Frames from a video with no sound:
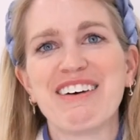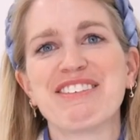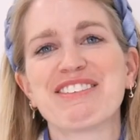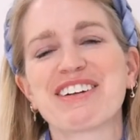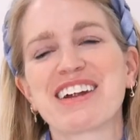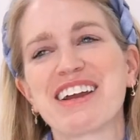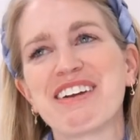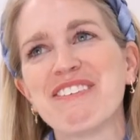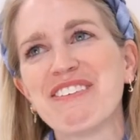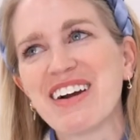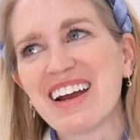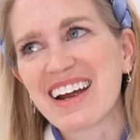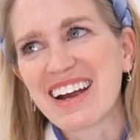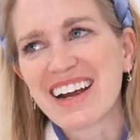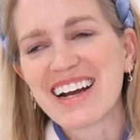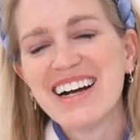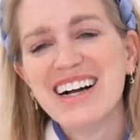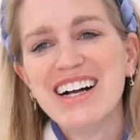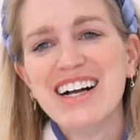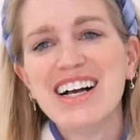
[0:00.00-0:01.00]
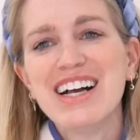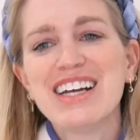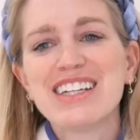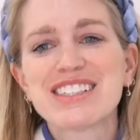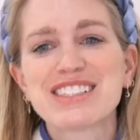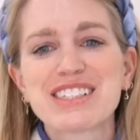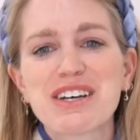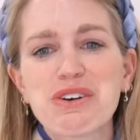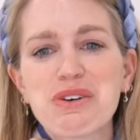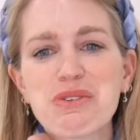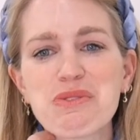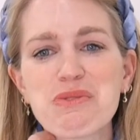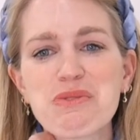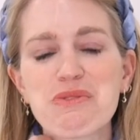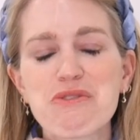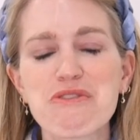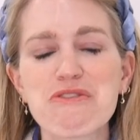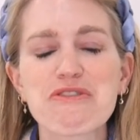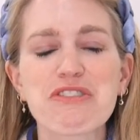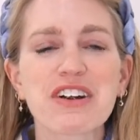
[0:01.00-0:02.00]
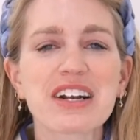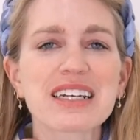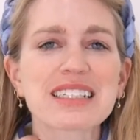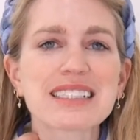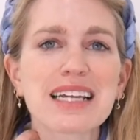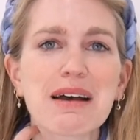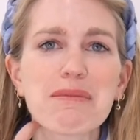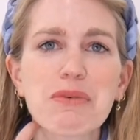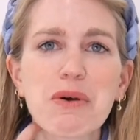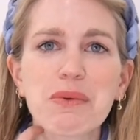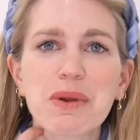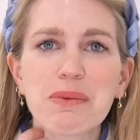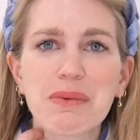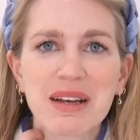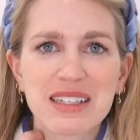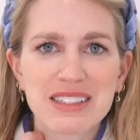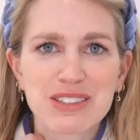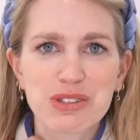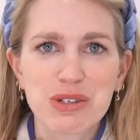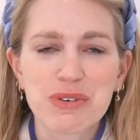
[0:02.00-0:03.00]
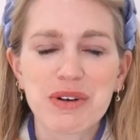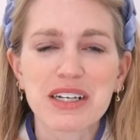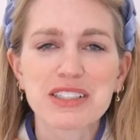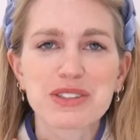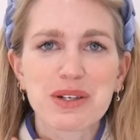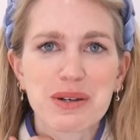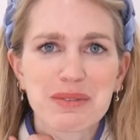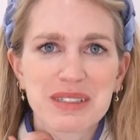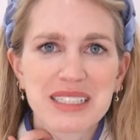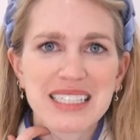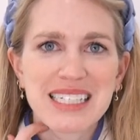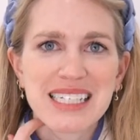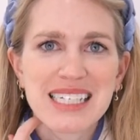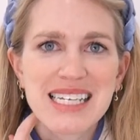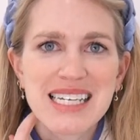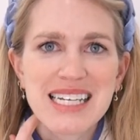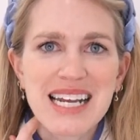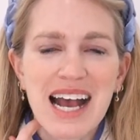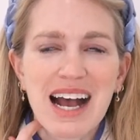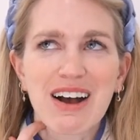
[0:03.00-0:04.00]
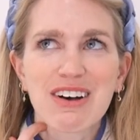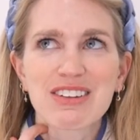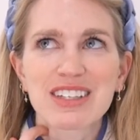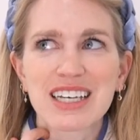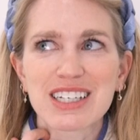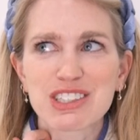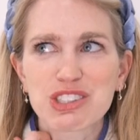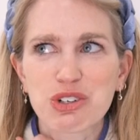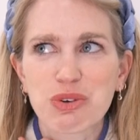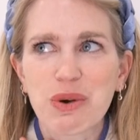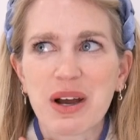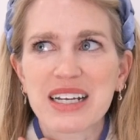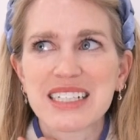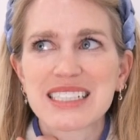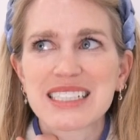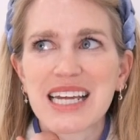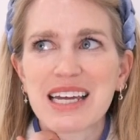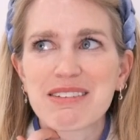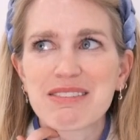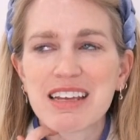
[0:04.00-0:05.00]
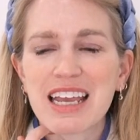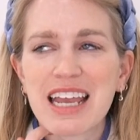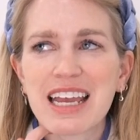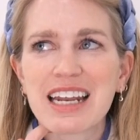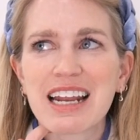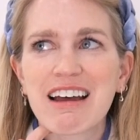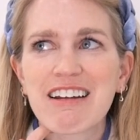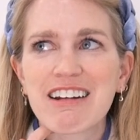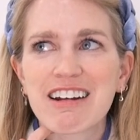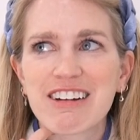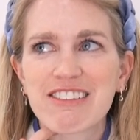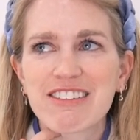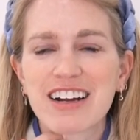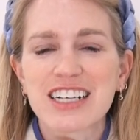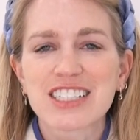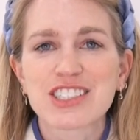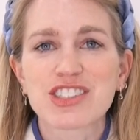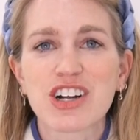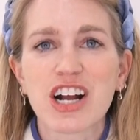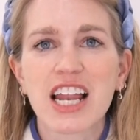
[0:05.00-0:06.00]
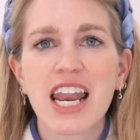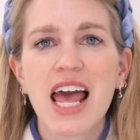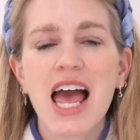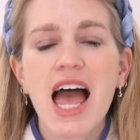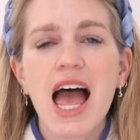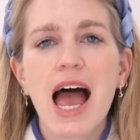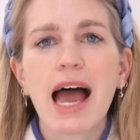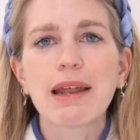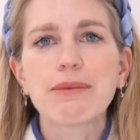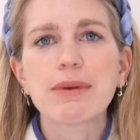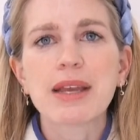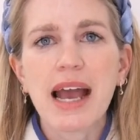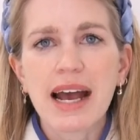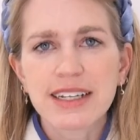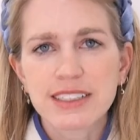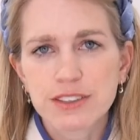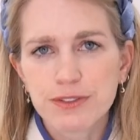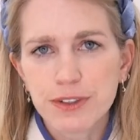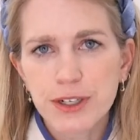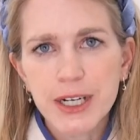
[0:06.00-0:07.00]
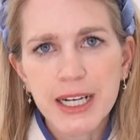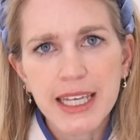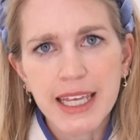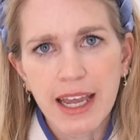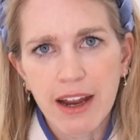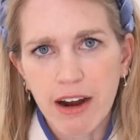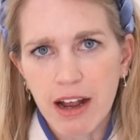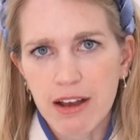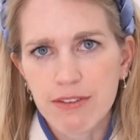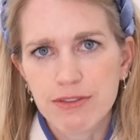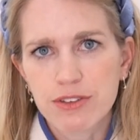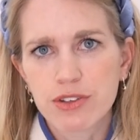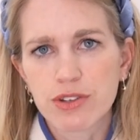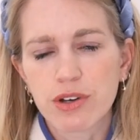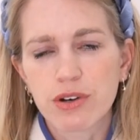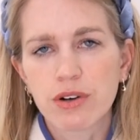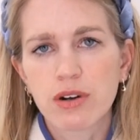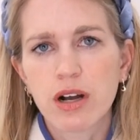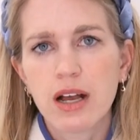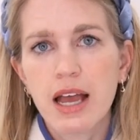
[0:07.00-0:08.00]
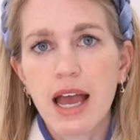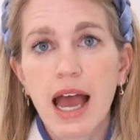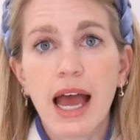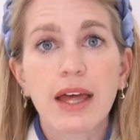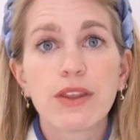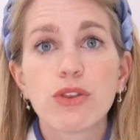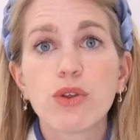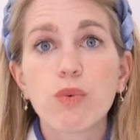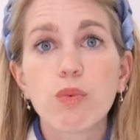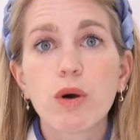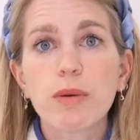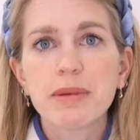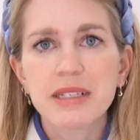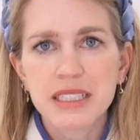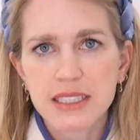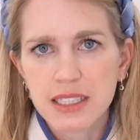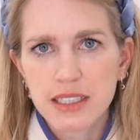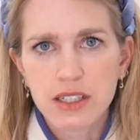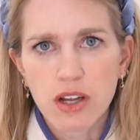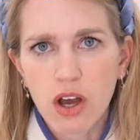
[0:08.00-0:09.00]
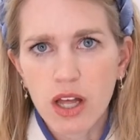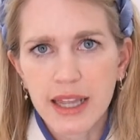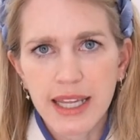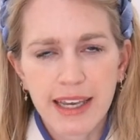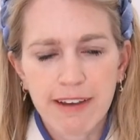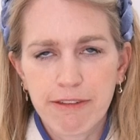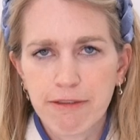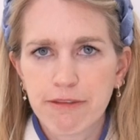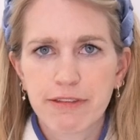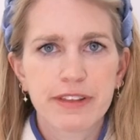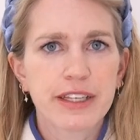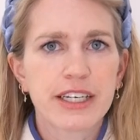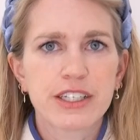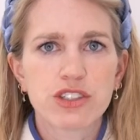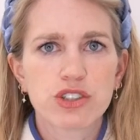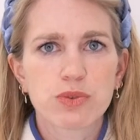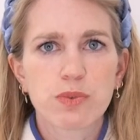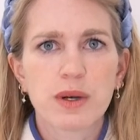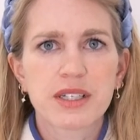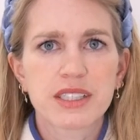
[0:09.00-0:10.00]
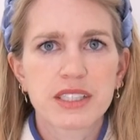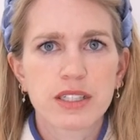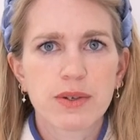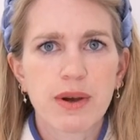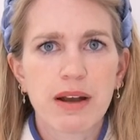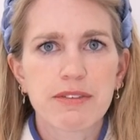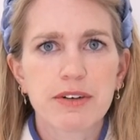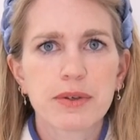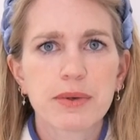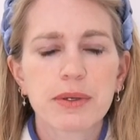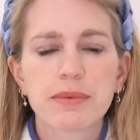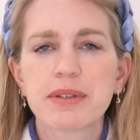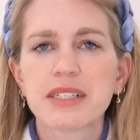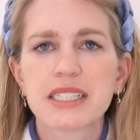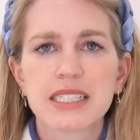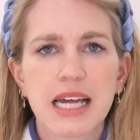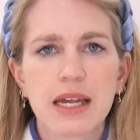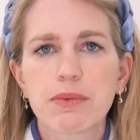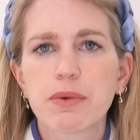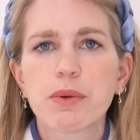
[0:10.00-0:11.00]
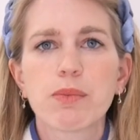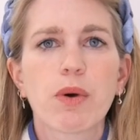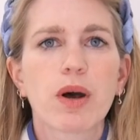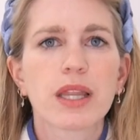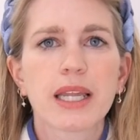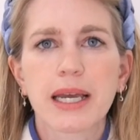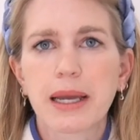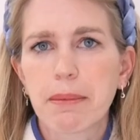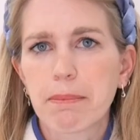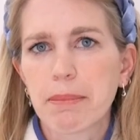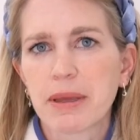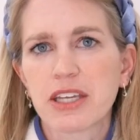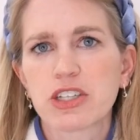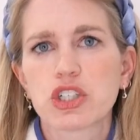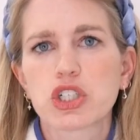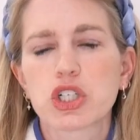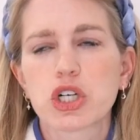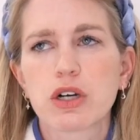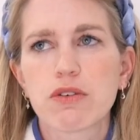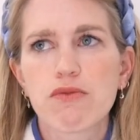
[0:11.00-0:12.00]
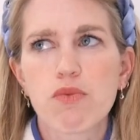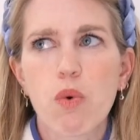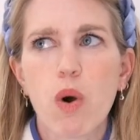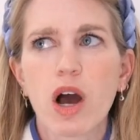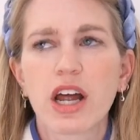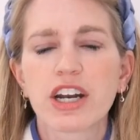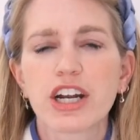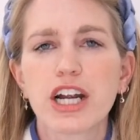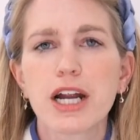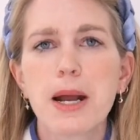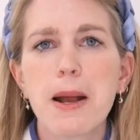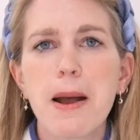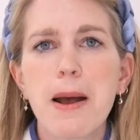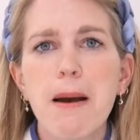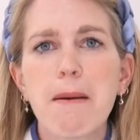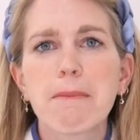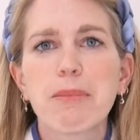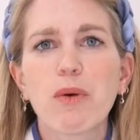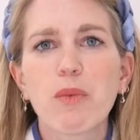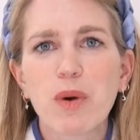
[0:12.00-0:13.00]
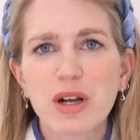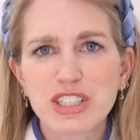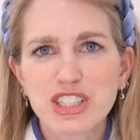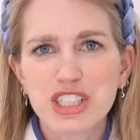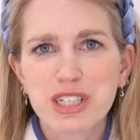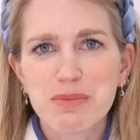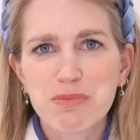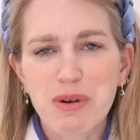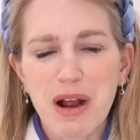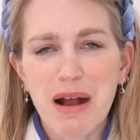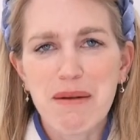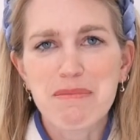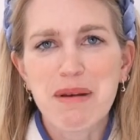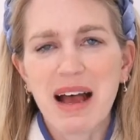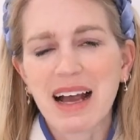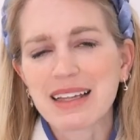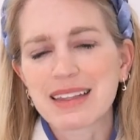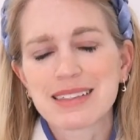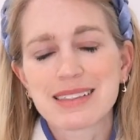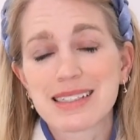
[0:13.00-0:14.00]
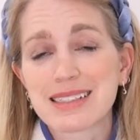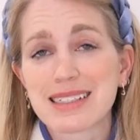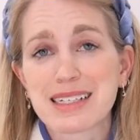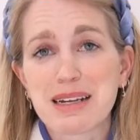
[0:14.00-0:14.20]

everywhere. So, for example, we went to a restaurant, we did eat out like twice, and we ate out in a restaurant, and we asked for a carafe d'eau. And the woman did not like flinch whatsoever when we said we want like a pitcher of water. But what she brought back, this